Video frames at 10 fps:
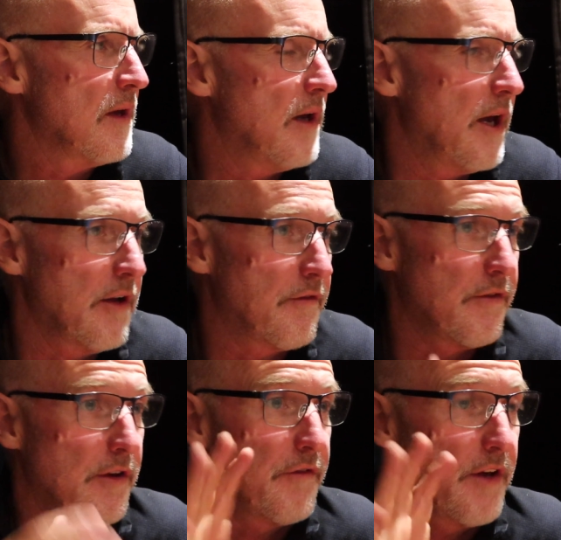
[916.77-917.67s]
And if
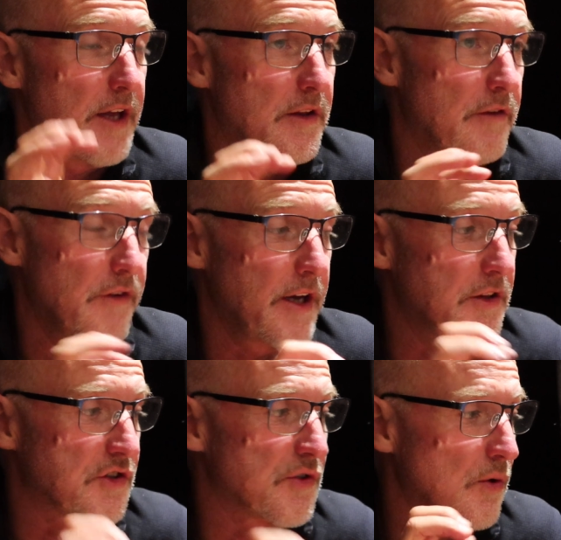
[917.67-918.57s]
I had
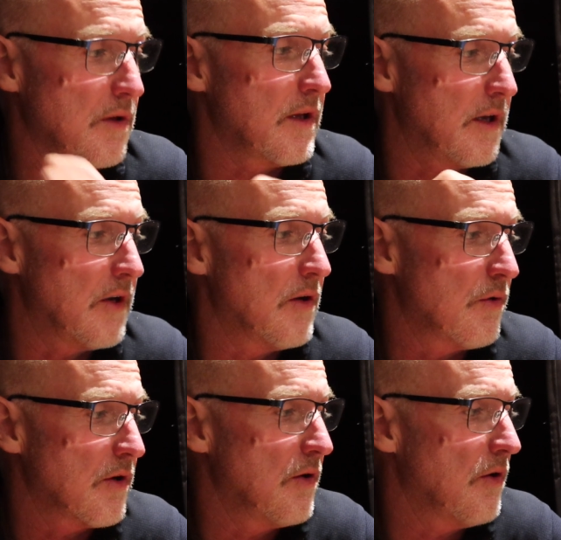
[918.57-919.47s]
the snorkeling gear, I
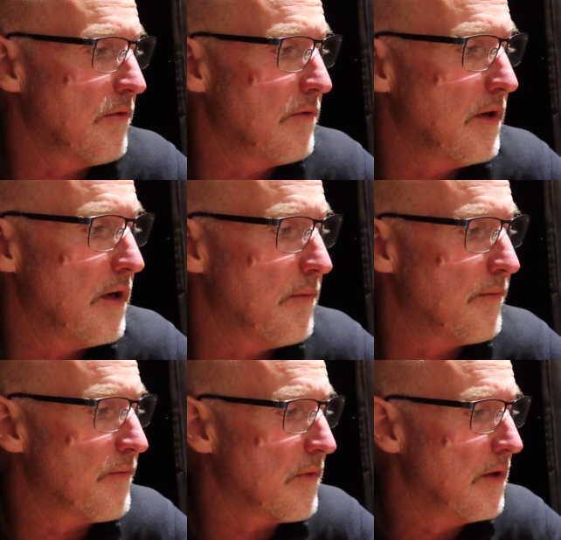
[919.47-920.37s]
would have gone